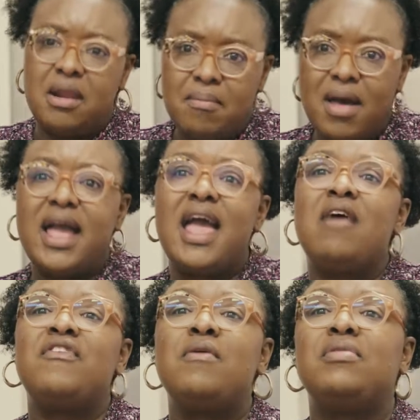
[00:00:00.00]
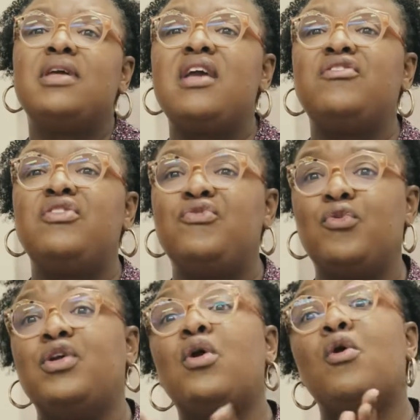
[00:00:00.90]
it might have implications
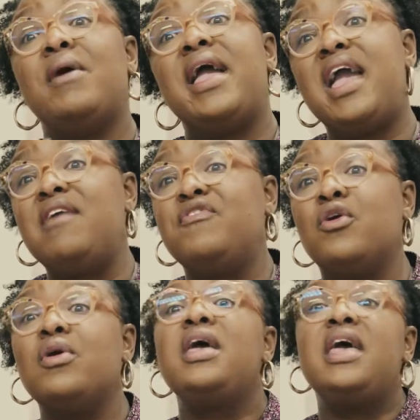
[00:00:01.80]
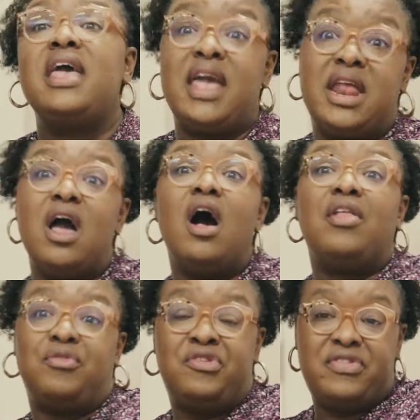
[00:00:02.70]
for your behavior in
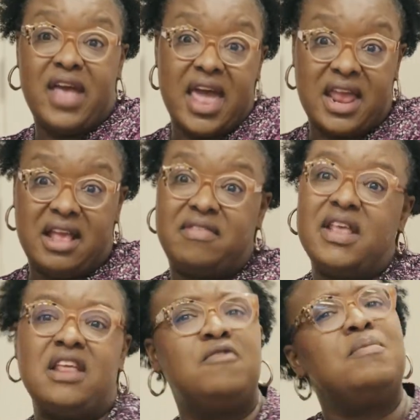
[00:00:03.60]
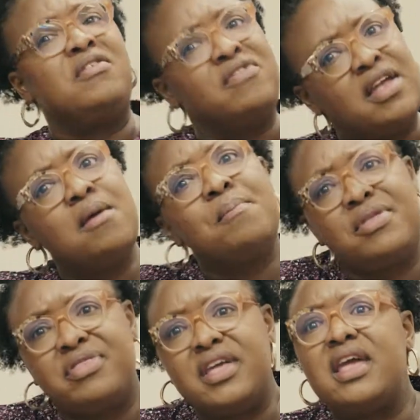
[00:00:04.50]
other settings, and it speaks to
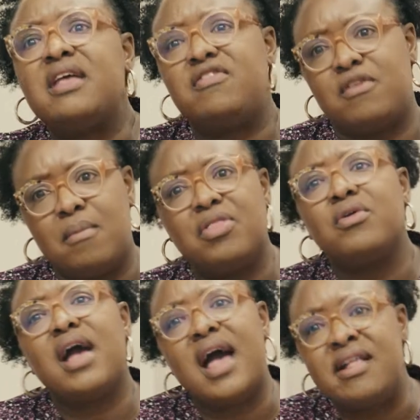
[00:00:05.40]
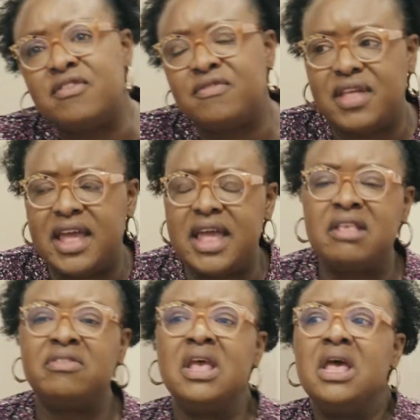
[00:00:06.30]
empathy and some other kinds of
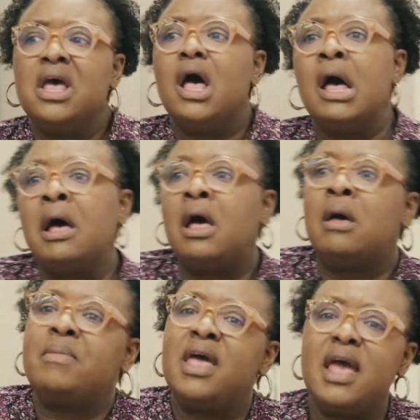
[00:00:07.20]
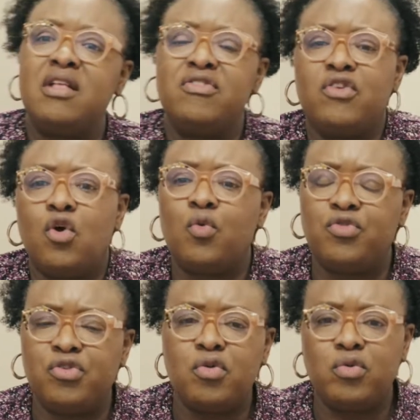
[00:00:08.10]
things. And so
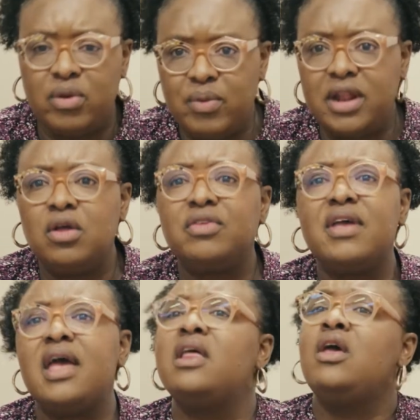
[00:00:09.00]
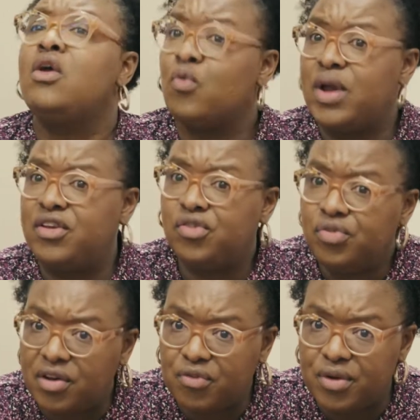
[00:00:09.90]
certainly we looked at racial
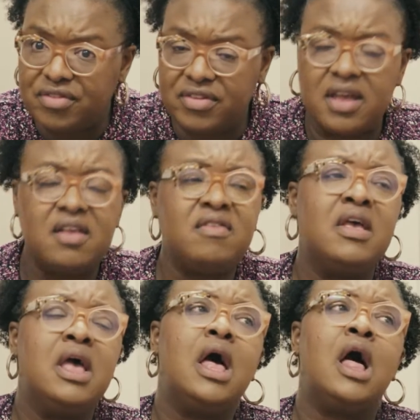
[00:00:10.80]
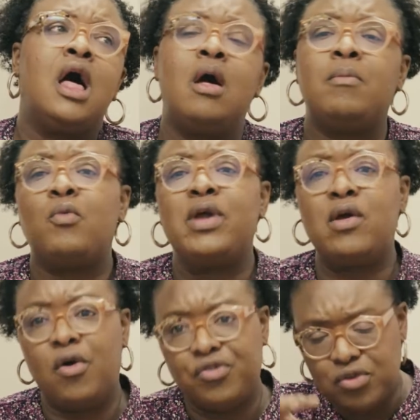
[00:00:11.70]
differences, but we
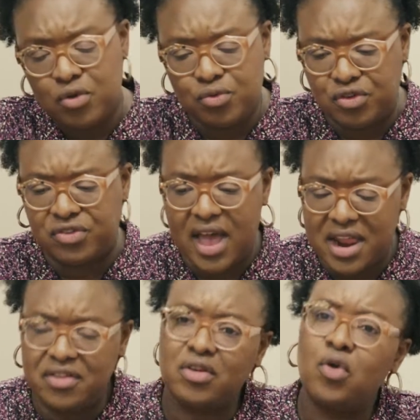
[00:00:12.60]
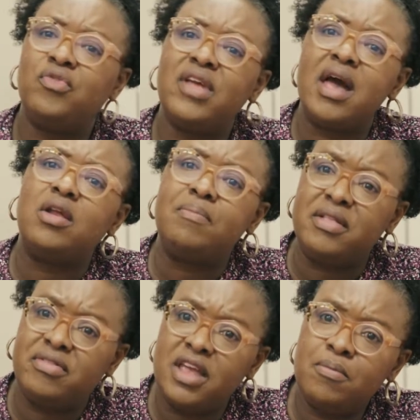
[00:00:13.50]
also decided to go down a
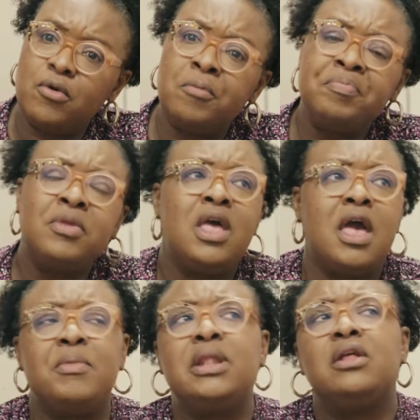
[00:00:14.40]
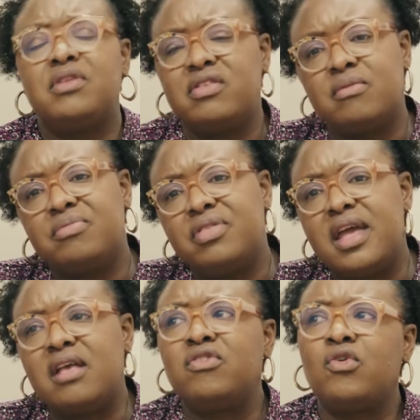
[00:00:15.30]
bit deeper, and we looked at some
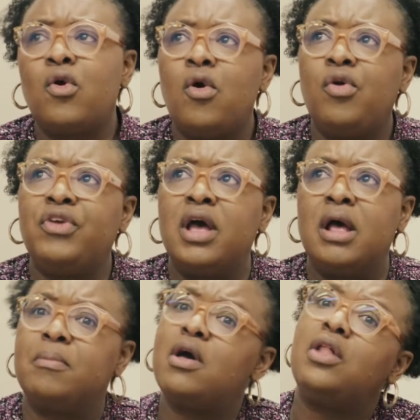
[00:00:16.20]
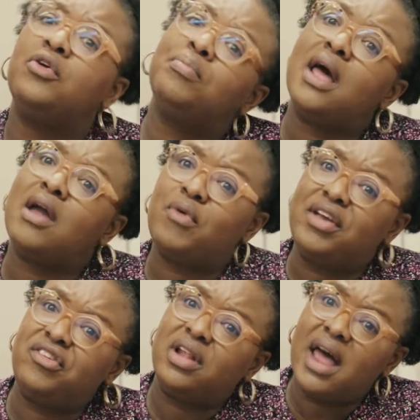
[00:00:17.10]
things called colorblind
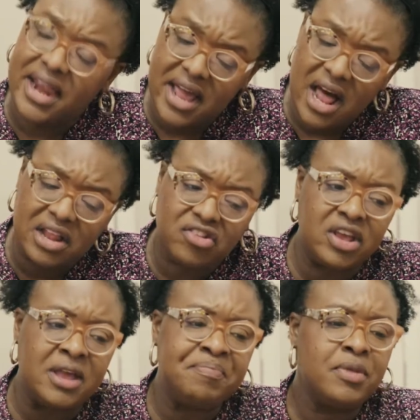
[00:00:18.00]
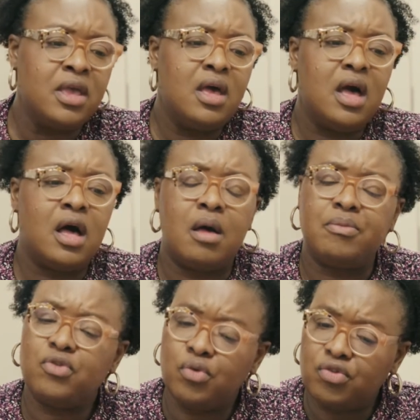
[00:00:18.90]
racial ideology,
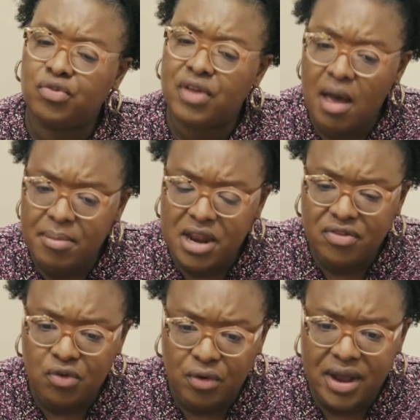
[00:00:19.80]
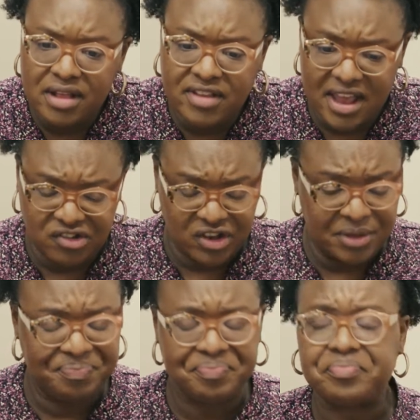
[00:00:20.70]
social dominance
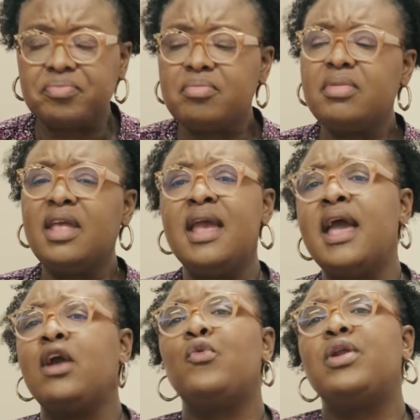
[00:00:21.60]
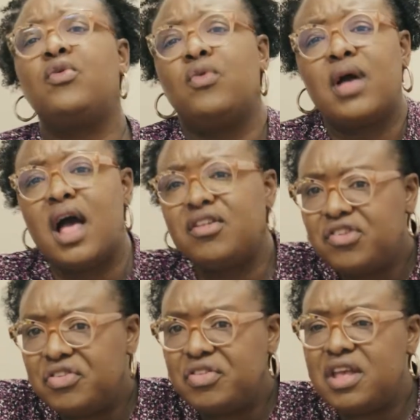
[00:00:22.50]
orientation, and critical
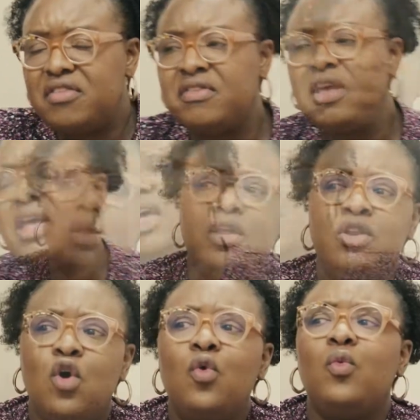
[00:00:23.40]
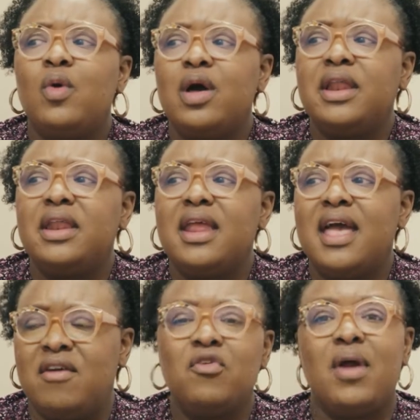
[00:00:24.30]
consciousness. No one
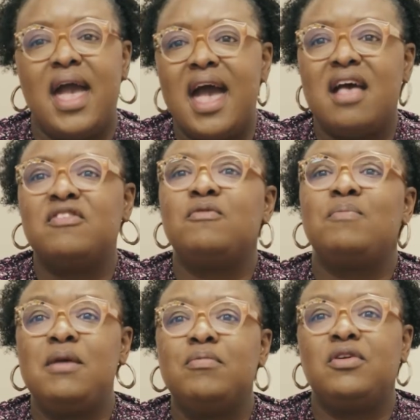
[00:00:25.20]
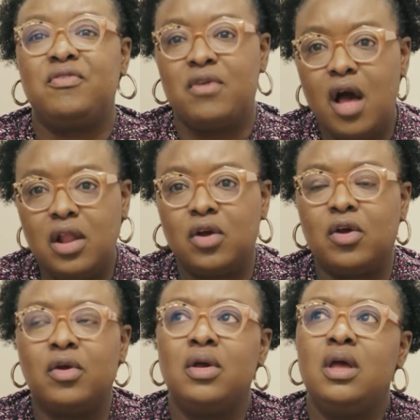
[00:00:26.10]
ever asks people of color